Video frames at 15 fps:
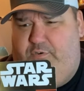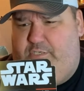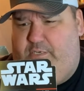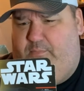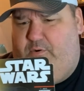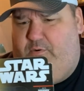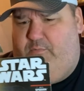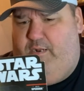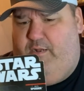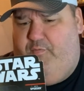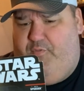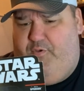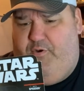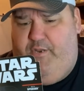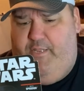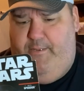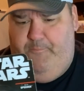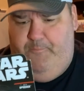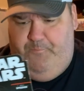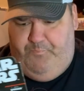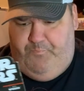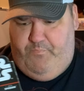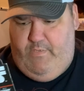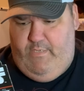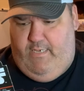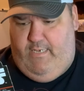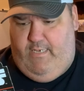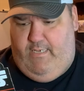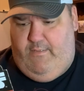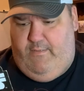for somewhere around 30
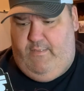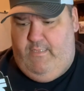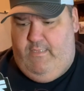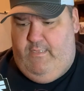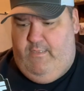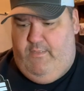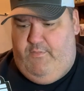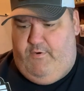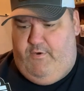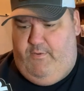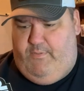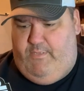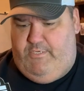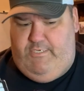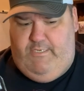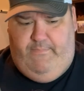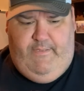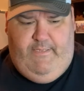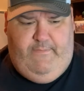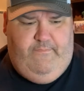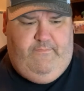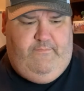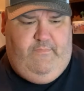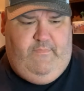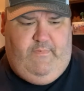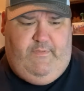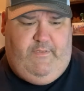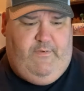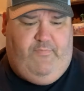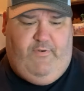uh, 30 plus shipping.
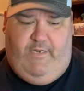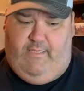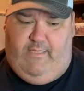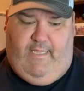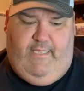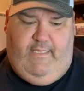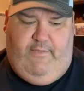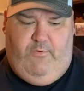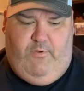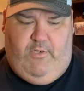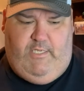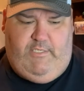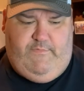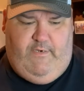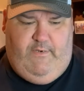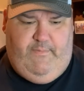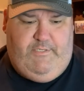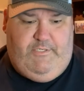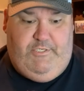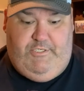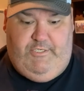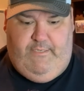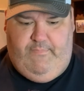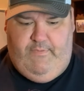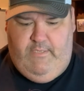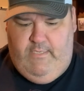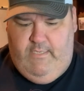They're pretty light. They won't cost very much to ship.